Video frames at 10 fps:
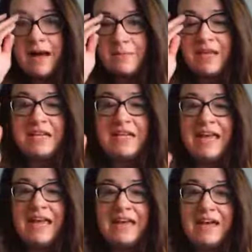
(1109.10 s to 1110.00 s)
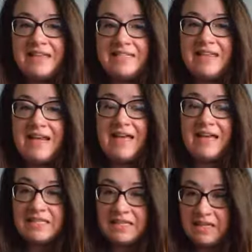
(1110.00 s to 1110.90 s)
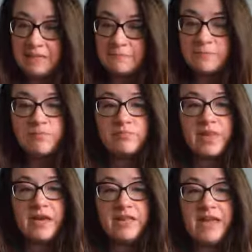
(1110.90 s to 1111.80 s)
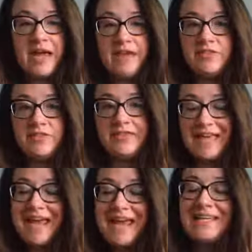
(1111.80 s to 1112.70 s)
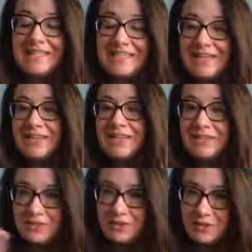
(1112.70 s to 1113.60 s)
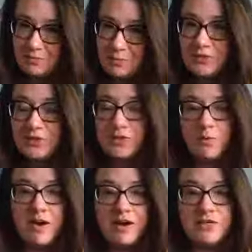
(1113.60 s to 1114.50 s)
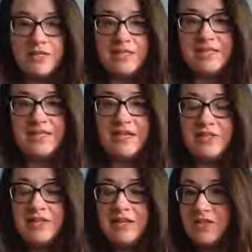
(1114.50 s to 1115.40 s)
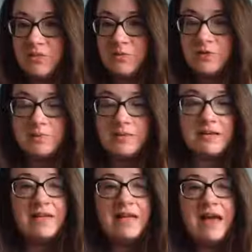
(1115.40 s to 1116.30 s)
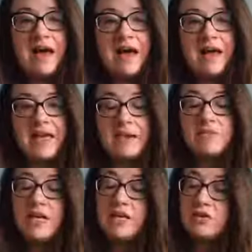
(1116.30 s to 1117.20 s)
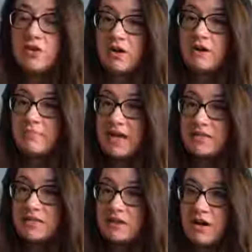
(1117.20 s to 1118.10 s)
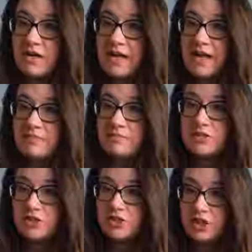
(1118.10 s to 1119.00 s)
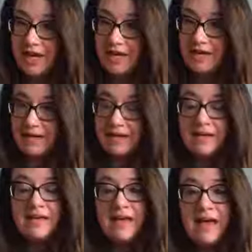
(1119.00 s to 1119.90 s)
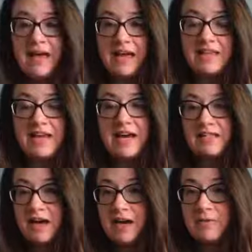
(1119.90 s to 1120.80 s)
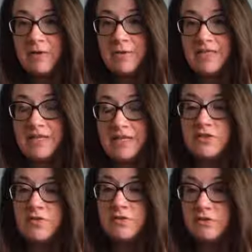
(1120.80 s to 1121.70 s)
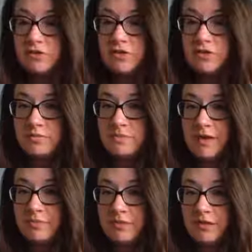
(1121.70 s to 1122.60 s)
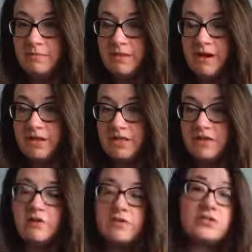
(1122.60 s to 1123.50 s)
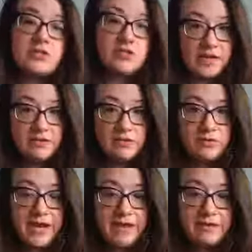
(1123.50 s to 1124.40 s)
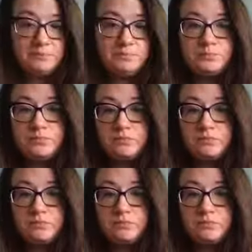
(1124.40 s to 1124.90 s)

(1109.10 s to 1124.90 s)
And in 1918, the 18th Spruce Squadron stationed at the spruce mill kept a dog mascot named Jane. And at that time, there was a soldier's newspaper at the barracks called the Straight Grain.